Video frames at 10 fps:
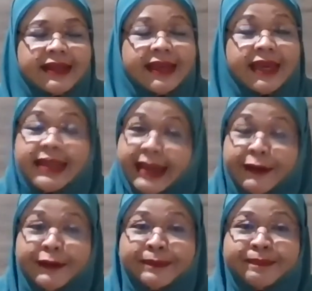And
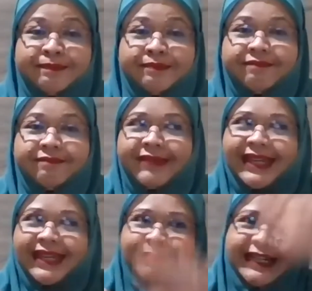now
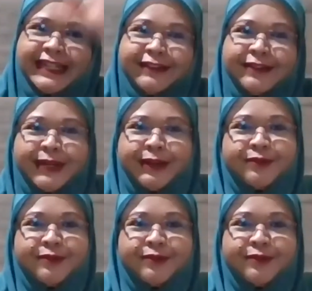I'm coloring my